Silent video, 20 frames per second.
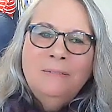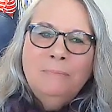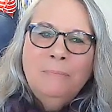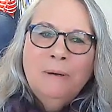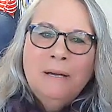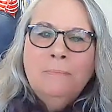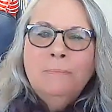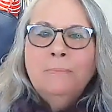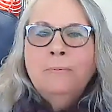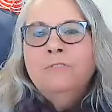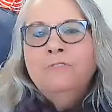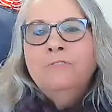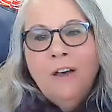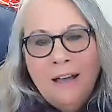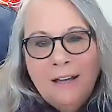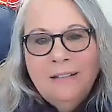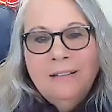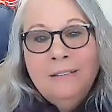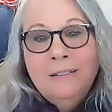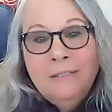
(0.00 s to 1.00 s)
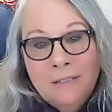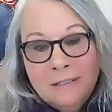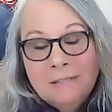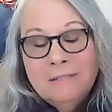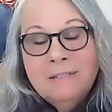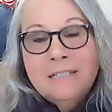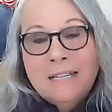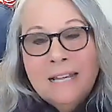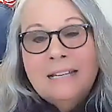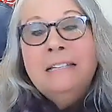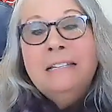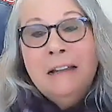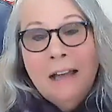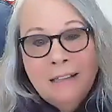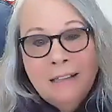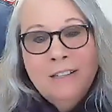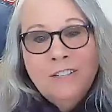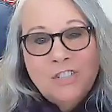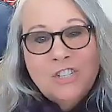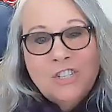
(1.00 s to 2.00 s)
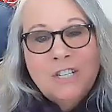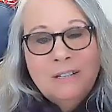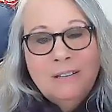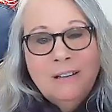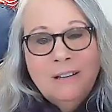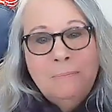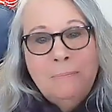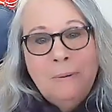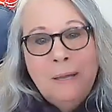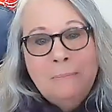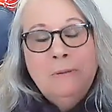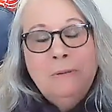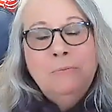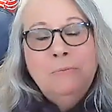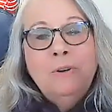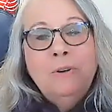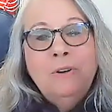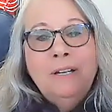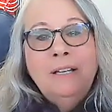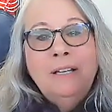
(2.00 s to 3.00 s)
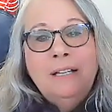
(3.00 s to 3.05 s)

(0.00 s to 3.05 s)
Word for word: by providing the technology, a baby wearing